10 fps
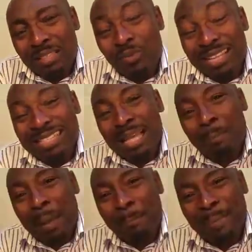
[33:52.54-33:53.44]
Why is it
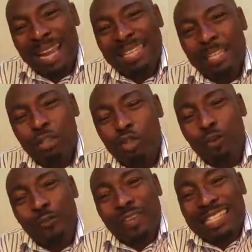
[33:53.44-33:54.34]
that my mind is
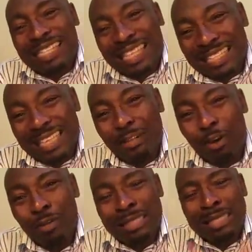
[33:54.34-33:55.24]
so
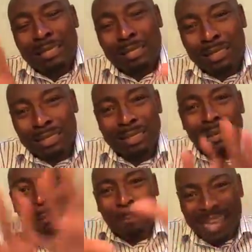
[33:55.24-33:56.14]
fixated on the
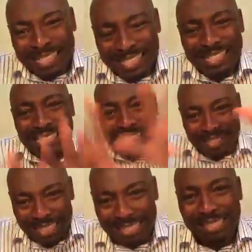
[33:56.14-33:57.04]
magic
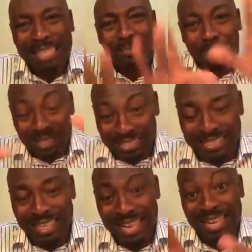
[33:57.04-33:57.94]
that takes
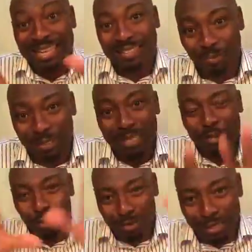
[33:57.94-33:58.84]
place here? What they
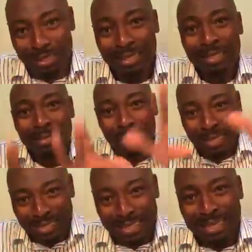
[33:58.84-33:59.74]
call the
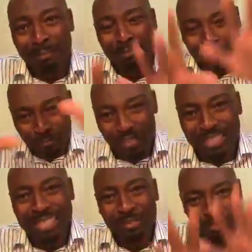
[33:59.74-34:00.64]
healing and
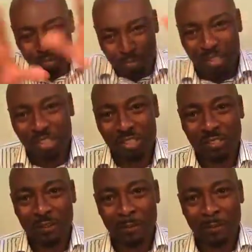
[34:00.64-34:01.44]
prophecy and rubbish.